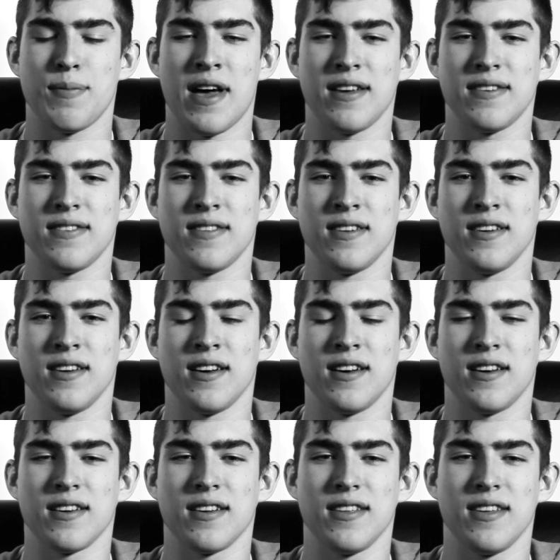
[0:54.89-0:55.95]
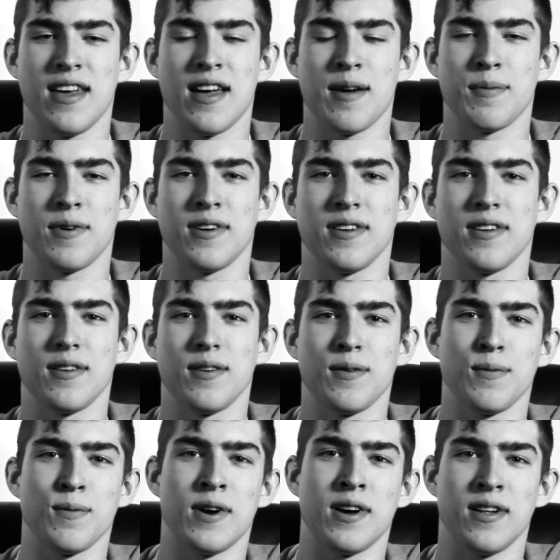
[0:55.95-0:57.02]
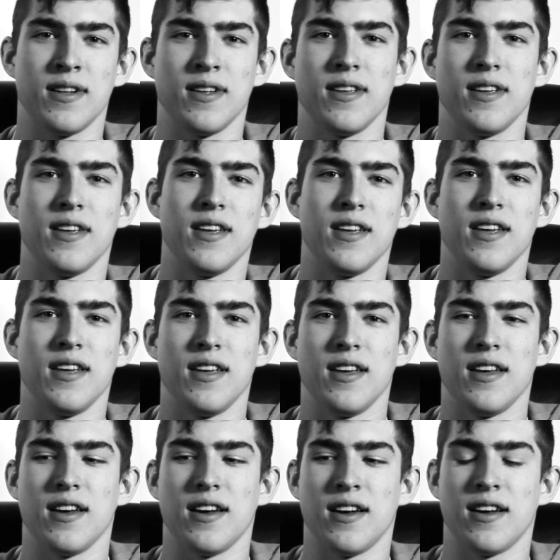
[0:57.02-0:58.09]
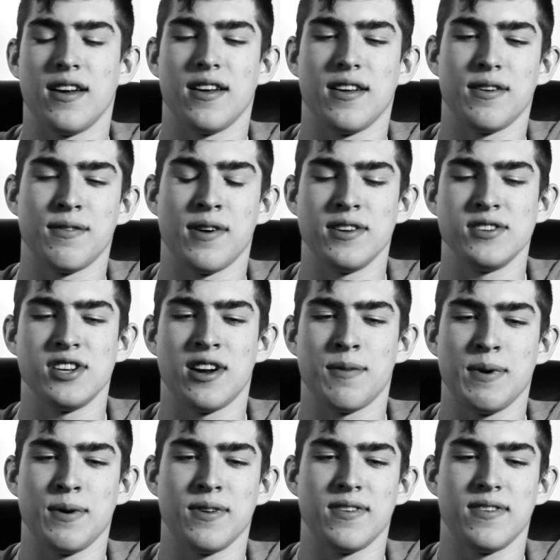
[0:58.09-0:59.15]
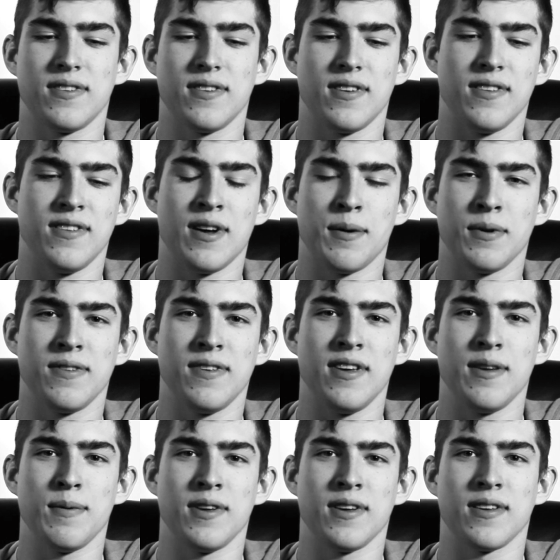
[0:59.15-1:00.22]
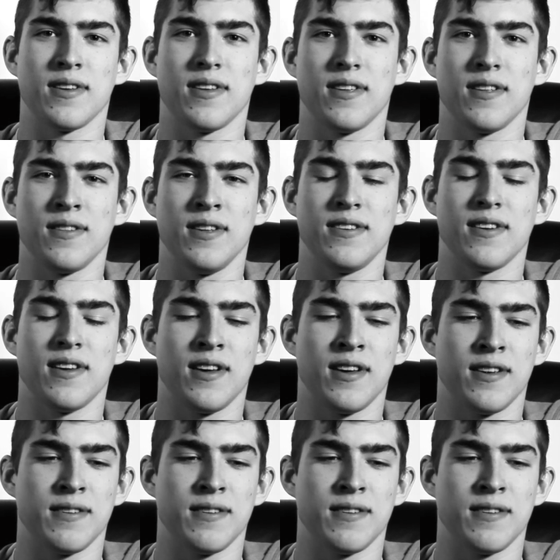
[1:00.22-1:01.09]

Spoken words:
past the camera while Ron Jeremy was double teaming Lisa